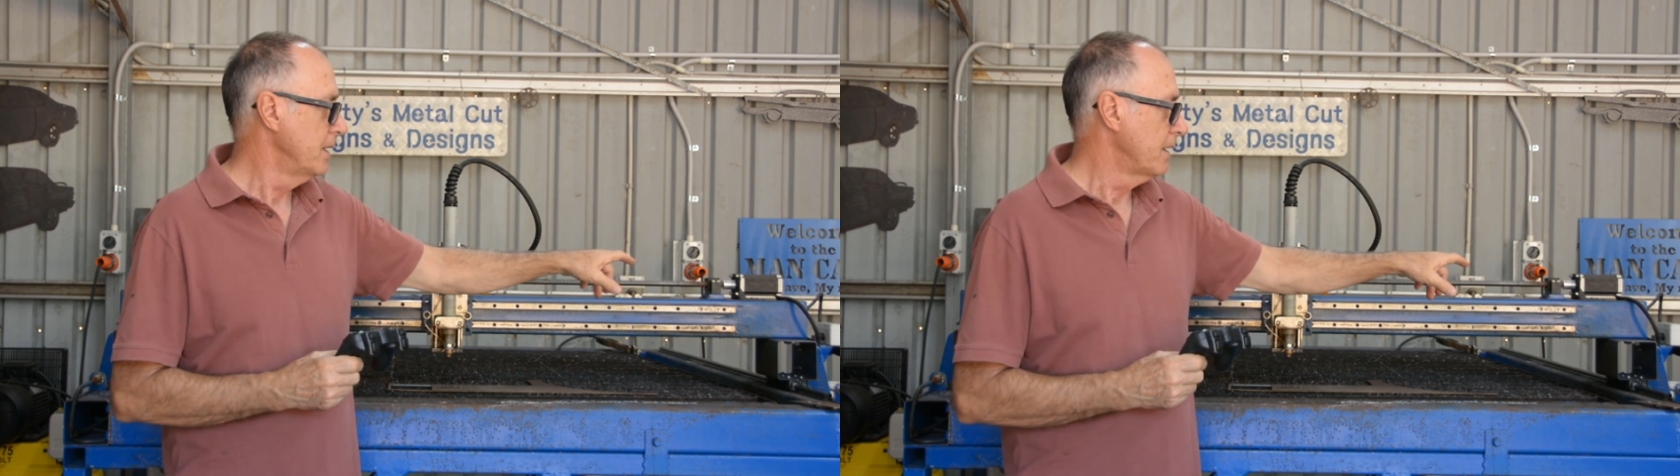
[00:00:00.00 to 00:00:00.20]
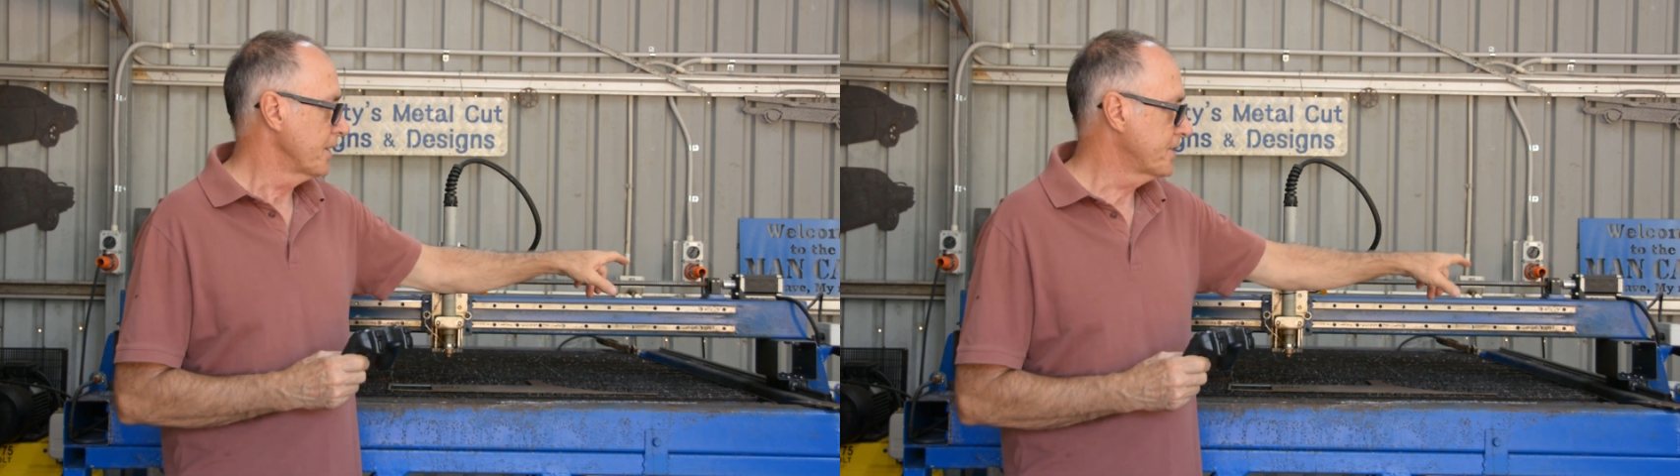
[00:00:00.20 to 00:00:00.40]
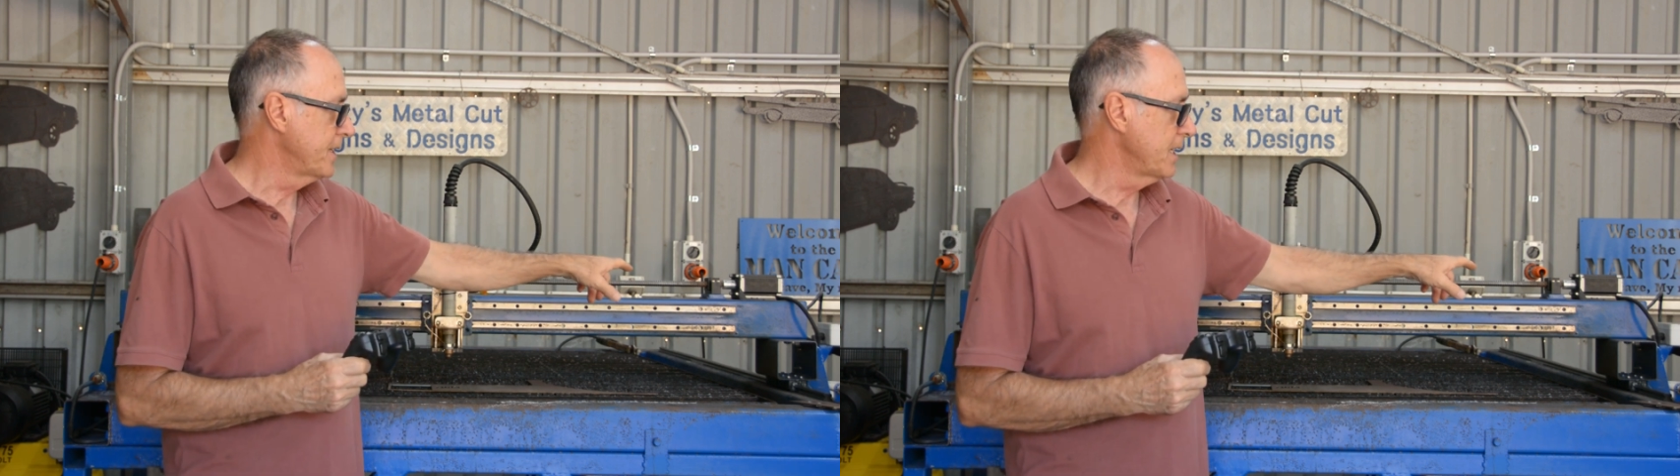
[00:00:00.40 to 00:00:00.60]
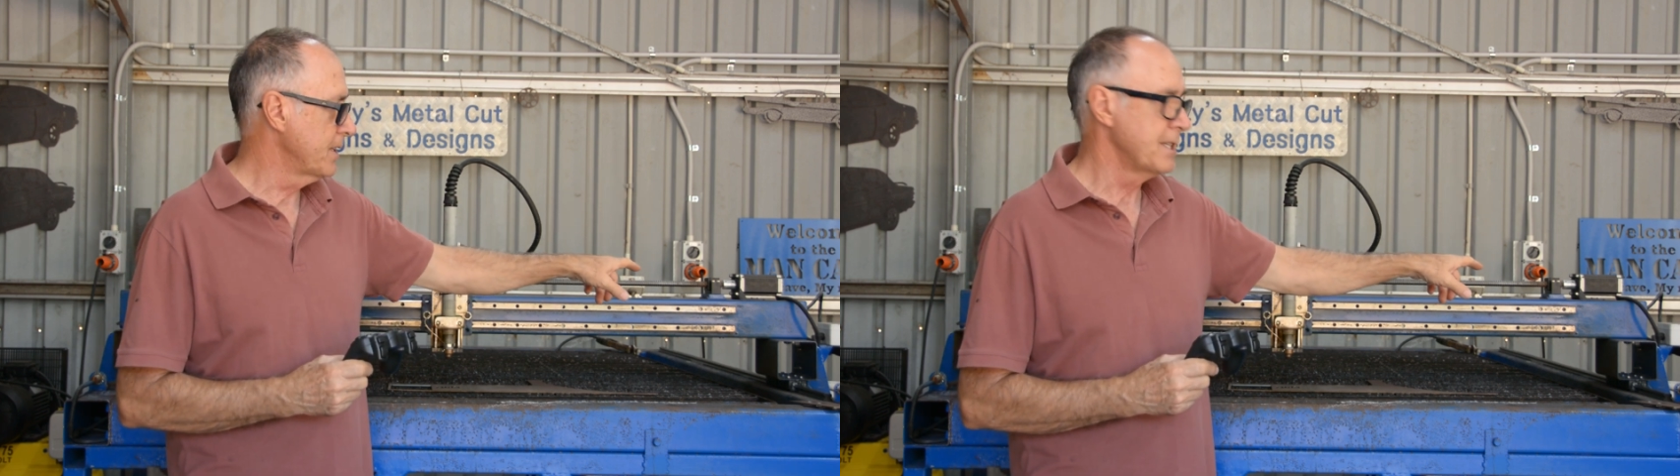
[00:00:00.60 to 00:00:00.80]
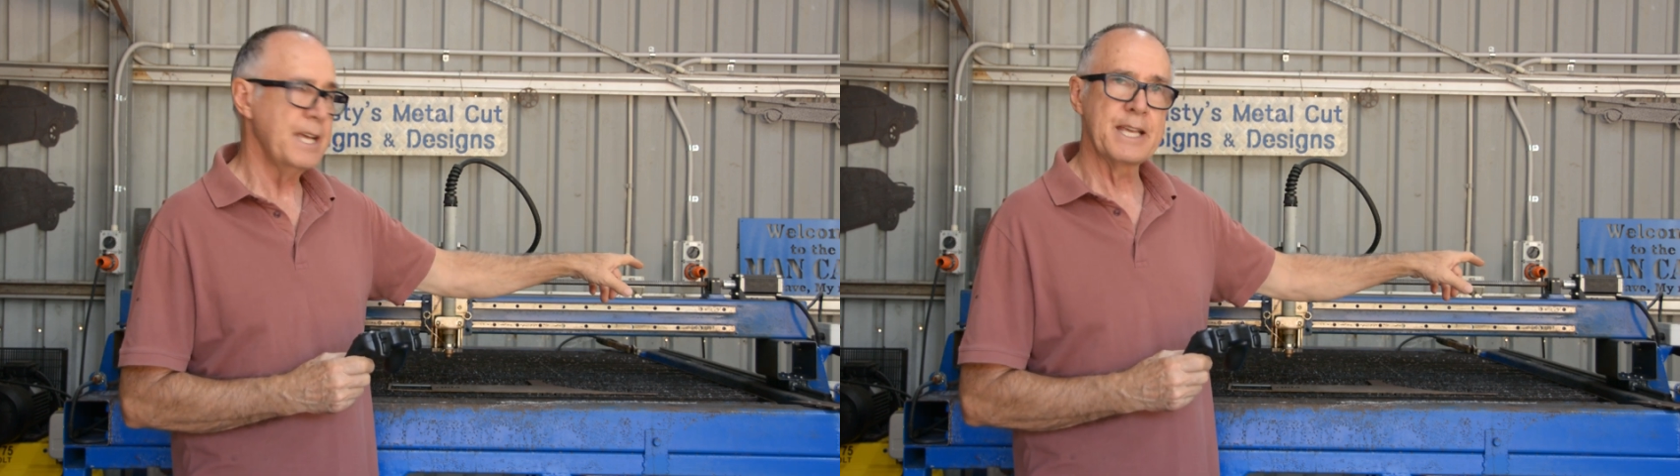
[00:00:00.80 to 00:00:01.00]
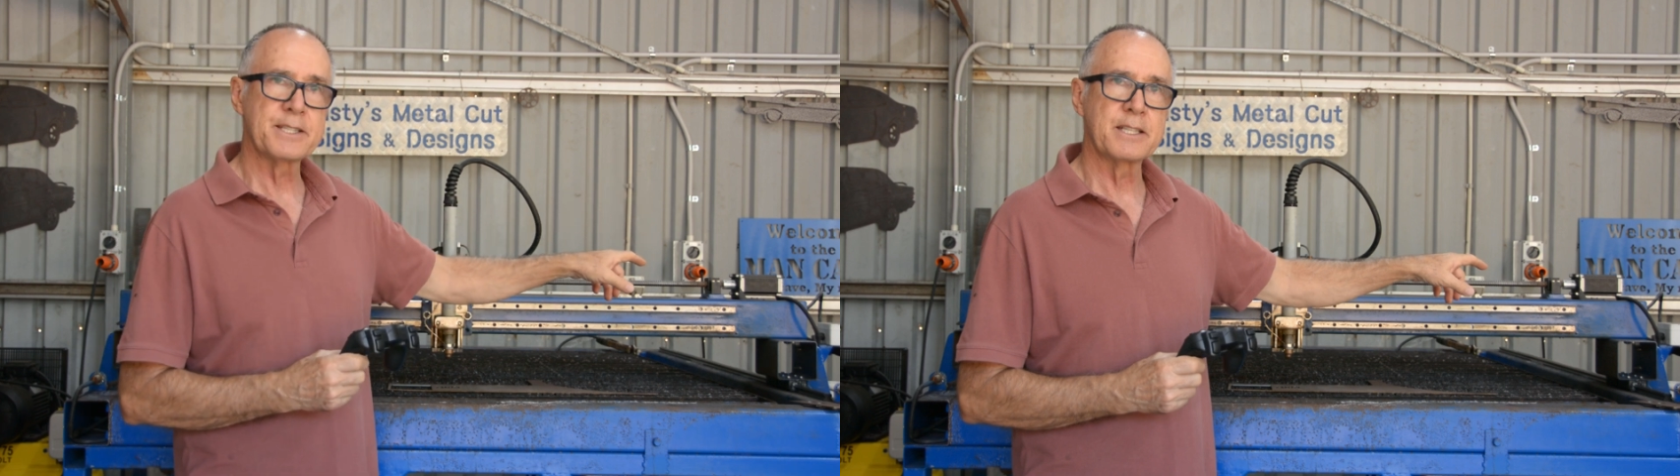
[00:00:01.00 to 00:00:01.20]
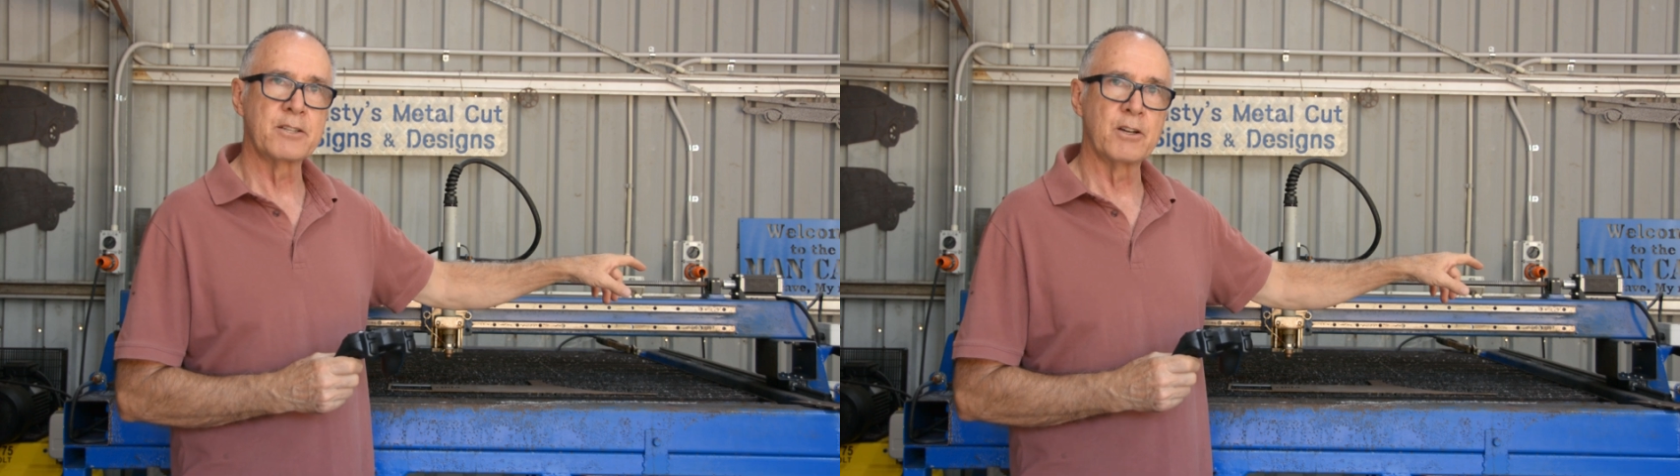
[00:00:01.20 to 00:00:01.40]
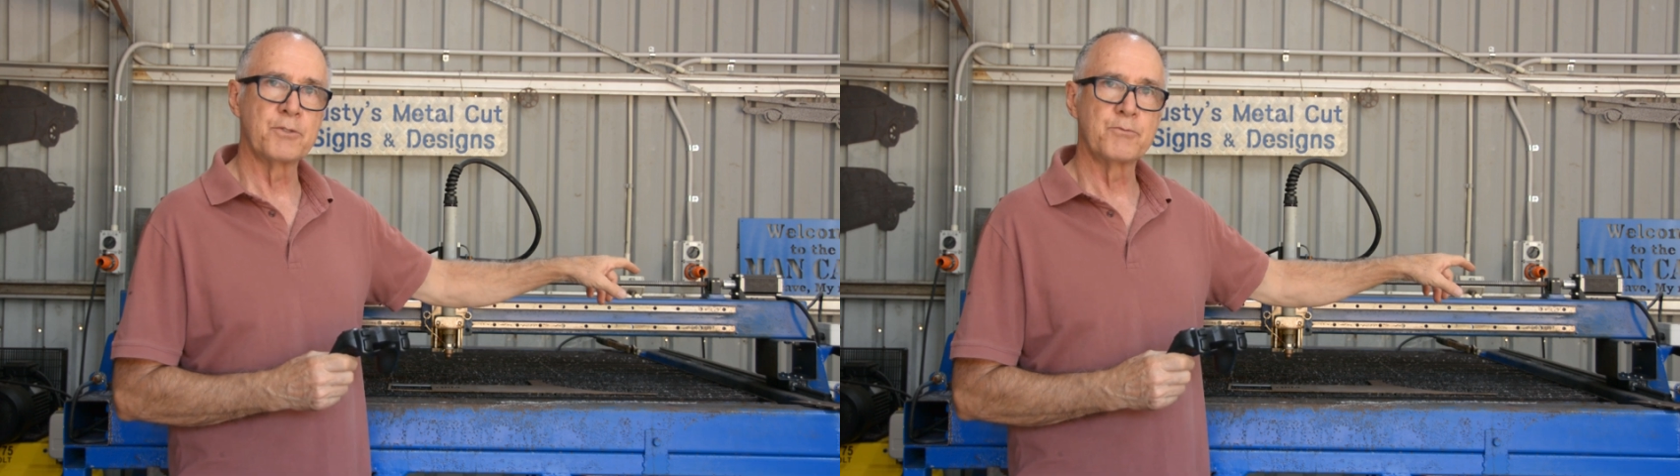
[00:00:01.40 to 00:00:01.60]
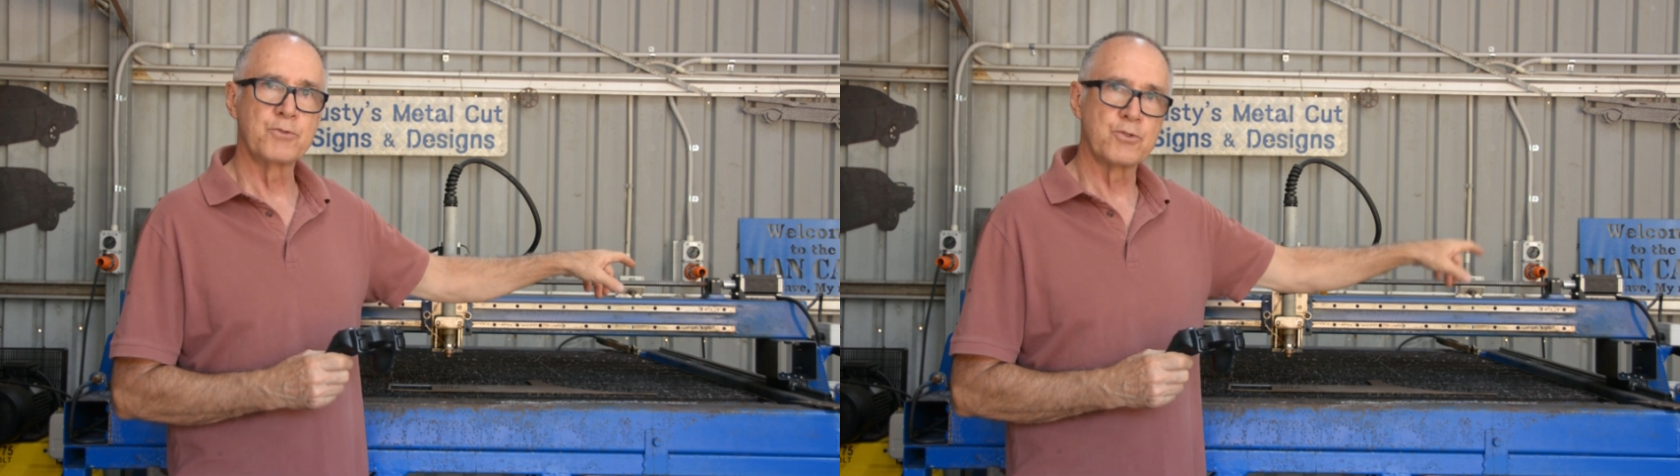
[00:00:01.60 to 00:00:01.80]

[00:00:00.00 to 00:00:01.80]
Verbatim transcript: I sit at the desk and I